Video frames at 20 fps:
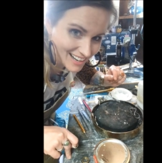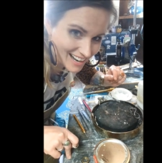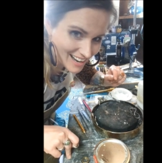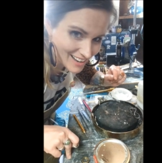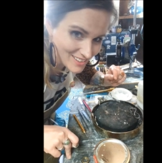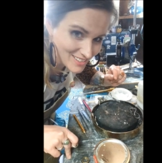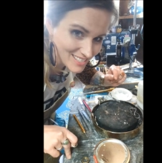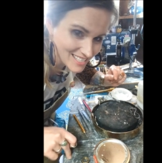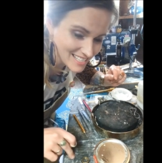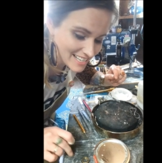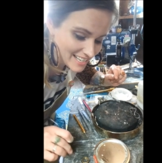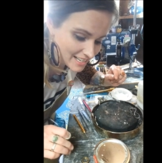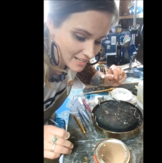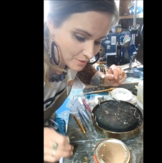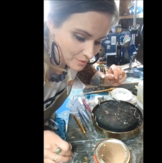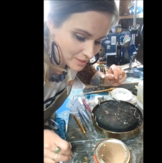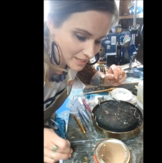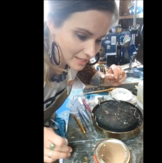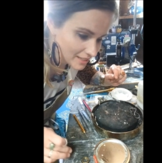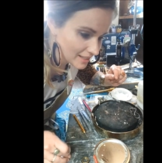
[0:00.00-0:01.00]
house.
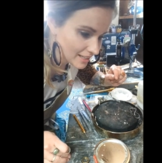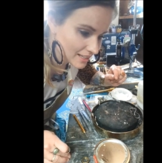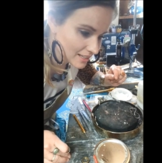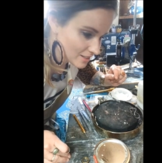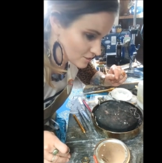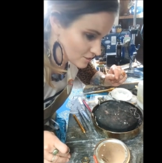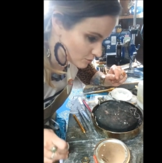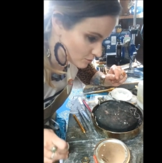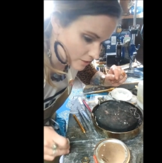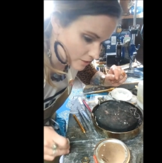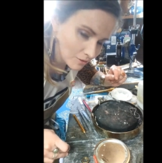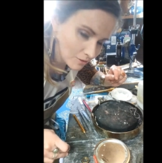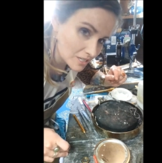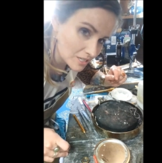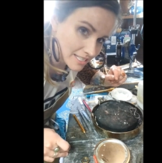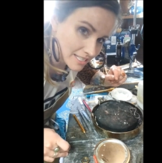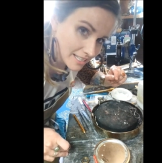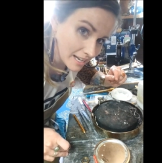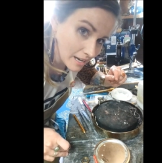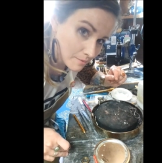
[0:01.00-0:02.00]
We had like two or three
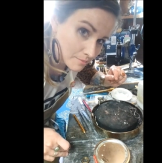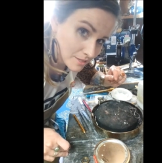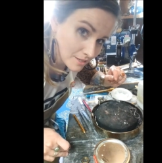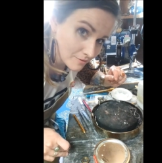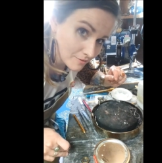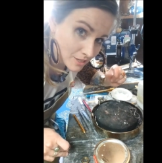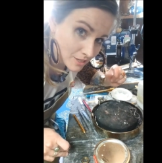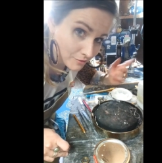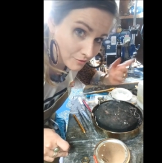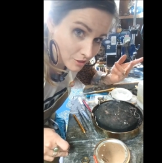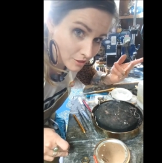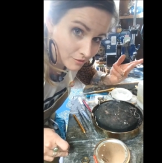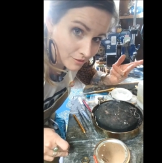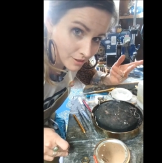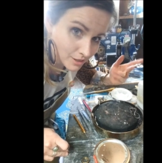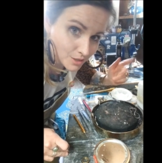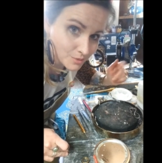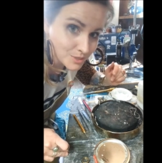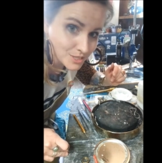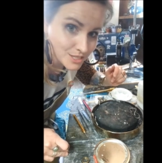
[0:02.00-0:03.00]
slabs left over
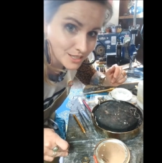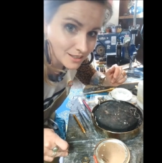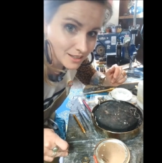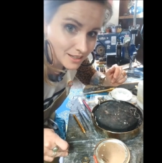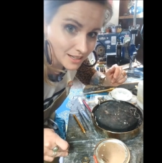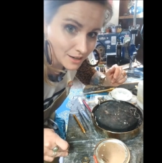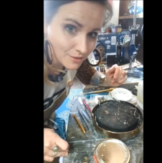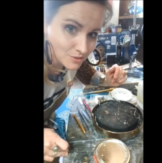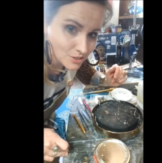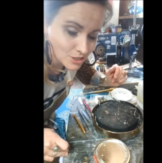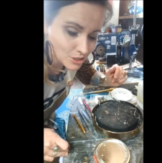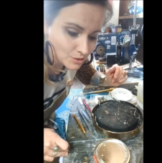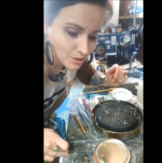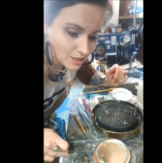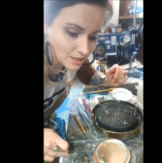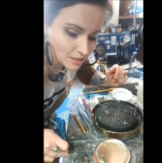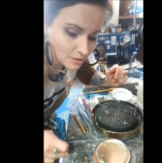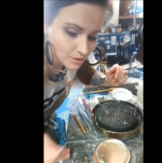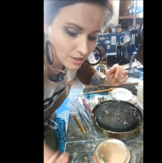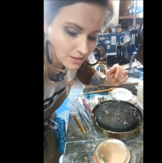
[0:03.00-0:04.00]
and it wasn't enough to do
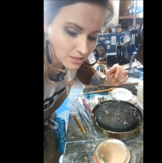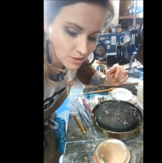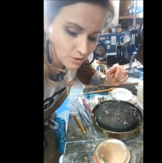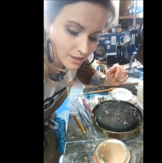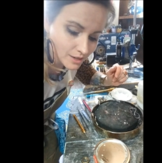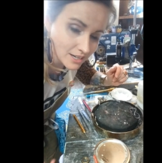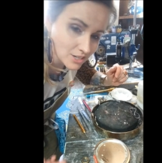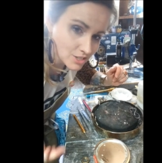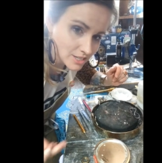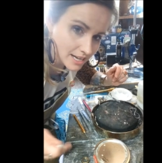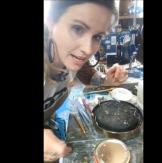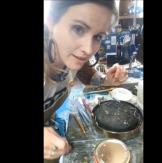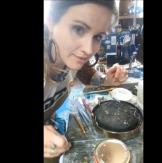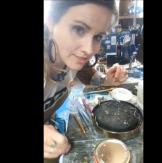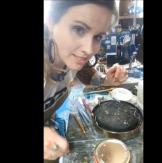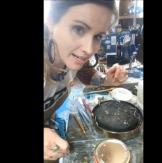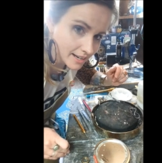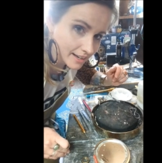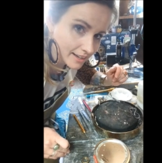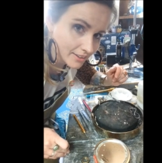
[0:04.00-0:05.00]
anything with. So I actually have
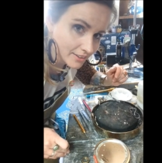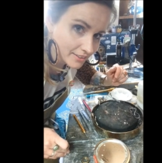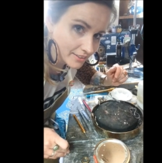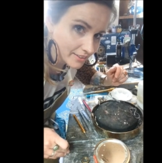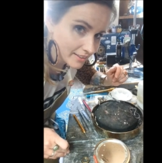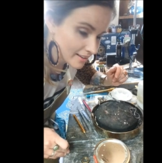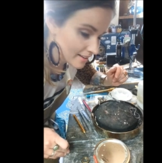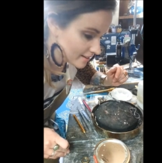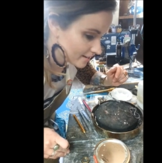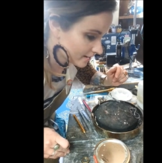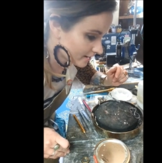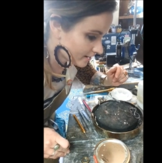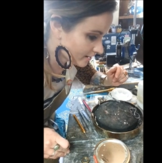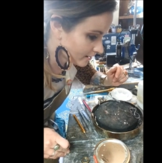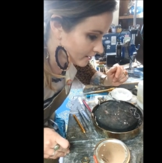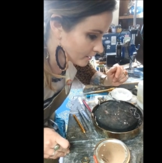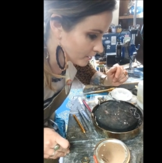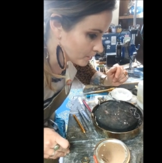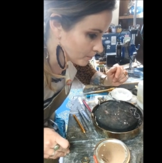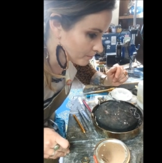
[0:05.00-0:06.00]
tile
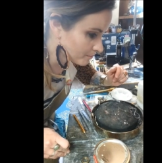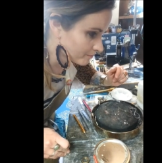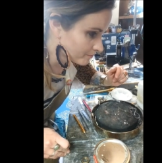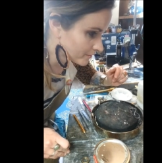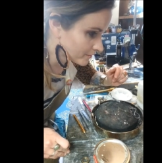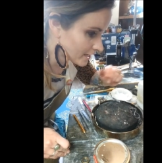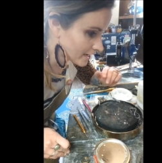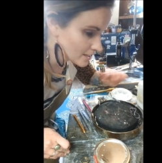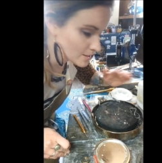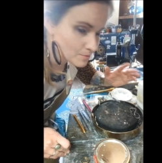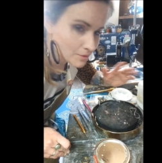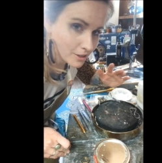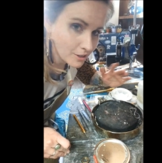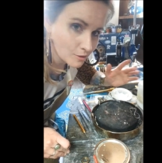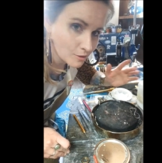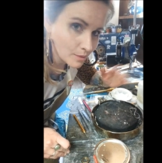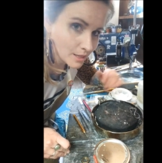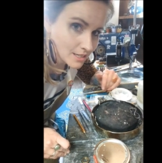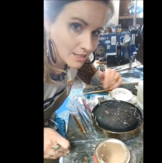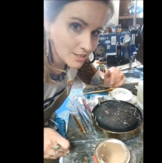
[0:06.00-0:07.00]
um, as part
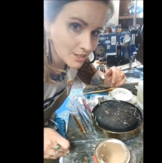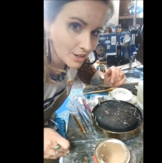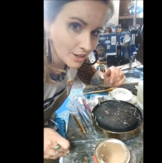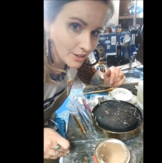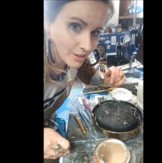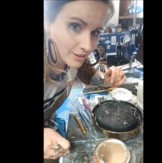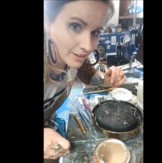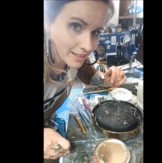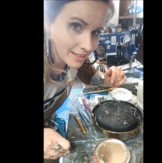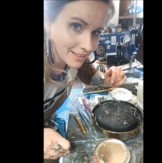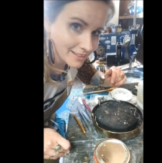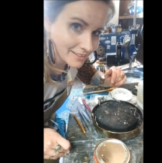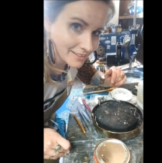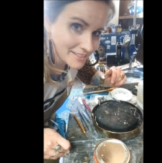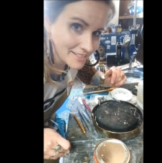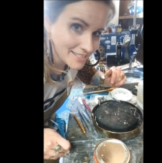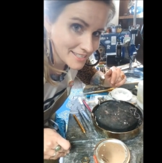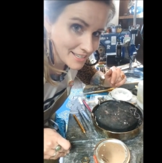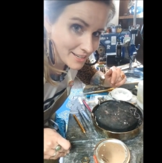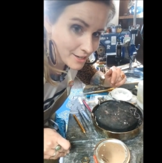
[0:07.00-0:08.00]
of my soldering
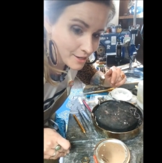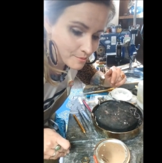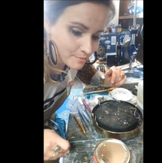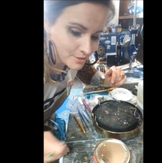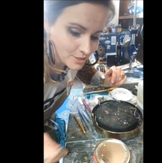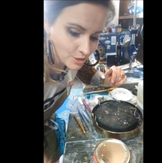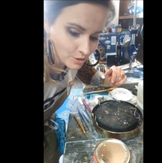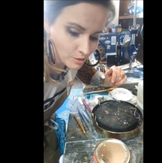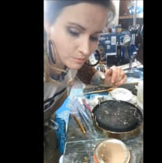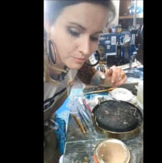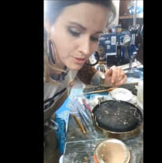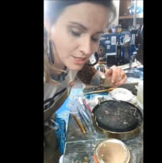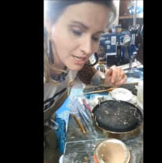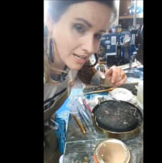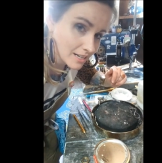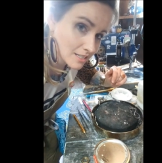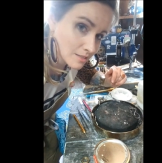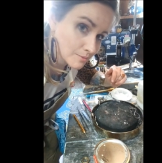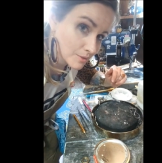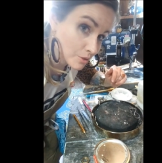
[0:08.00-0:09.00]
setup so it
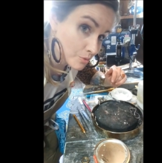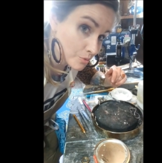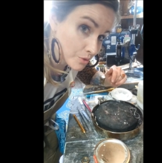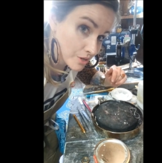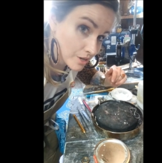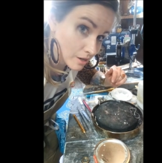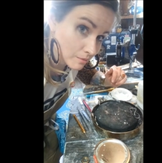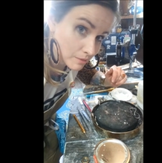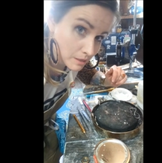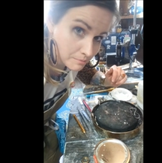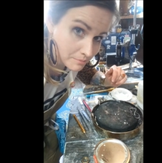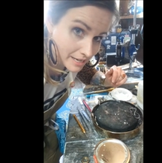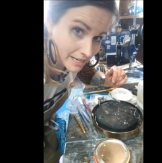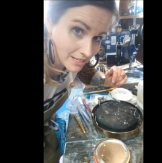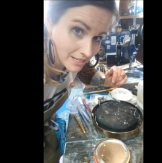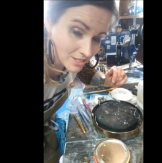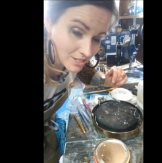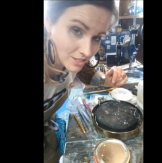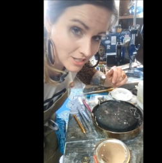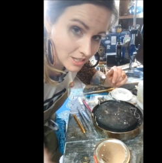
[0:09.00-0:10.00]
protects the wood on my
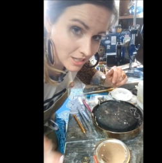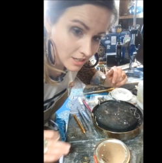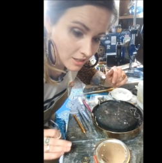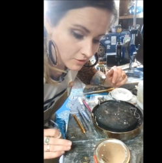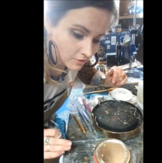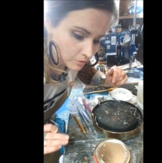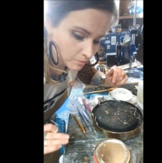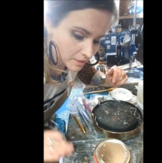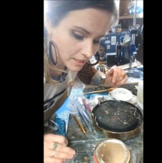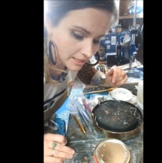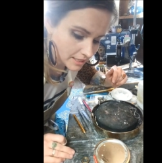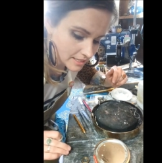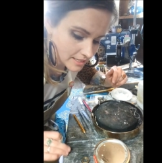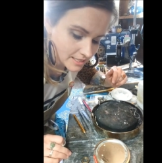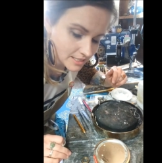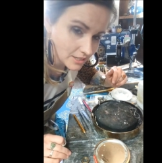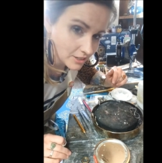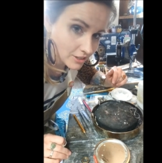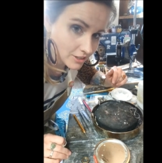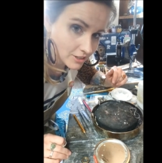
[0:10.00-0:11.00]
bench from getting
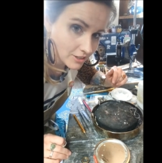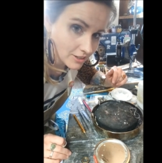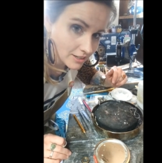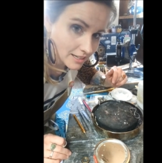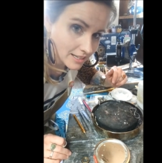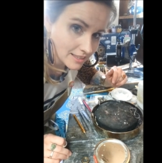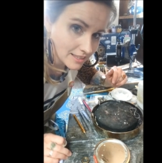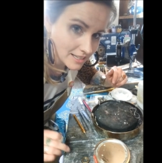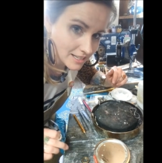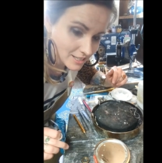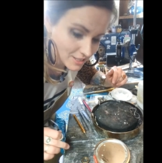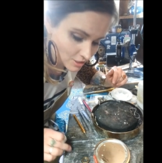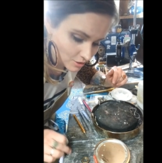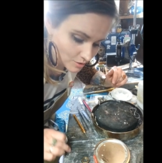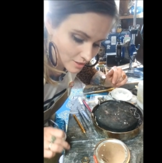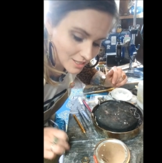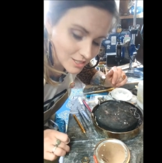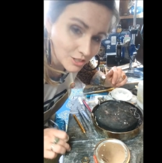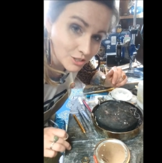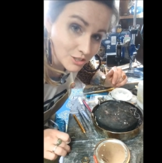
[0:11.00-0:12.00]
seared or anything. So
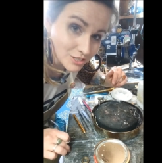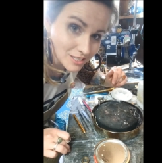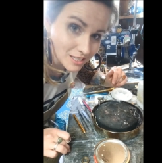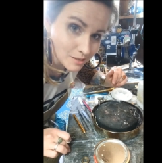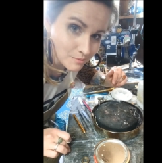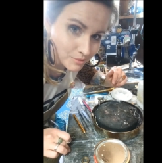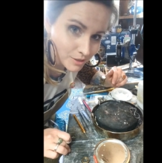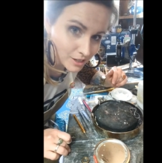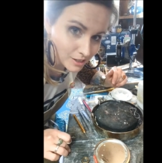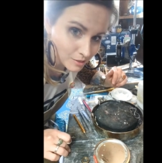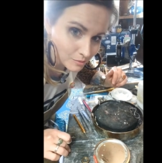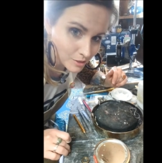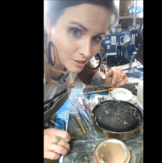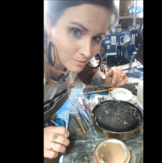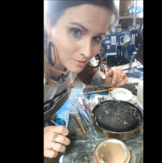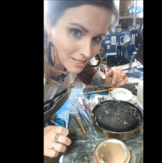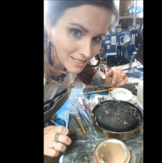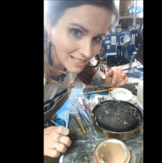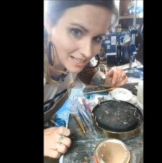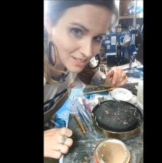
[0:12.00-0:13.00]
this looks like barn wood,
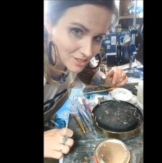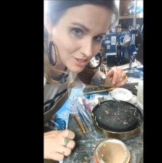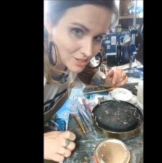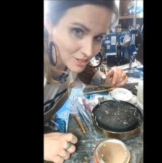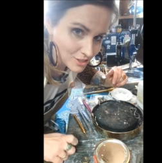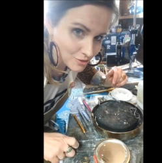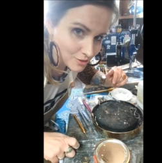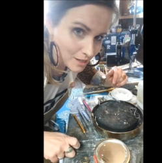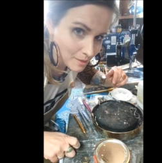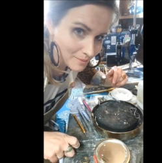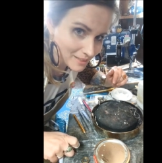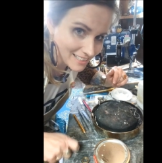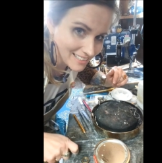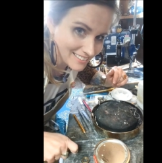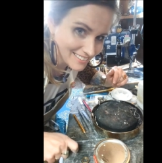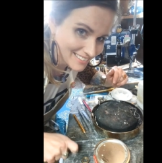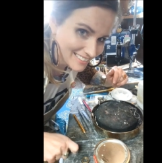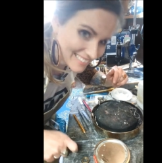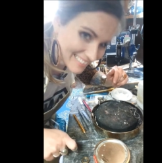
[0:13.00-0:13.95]
but it's actually ceramic.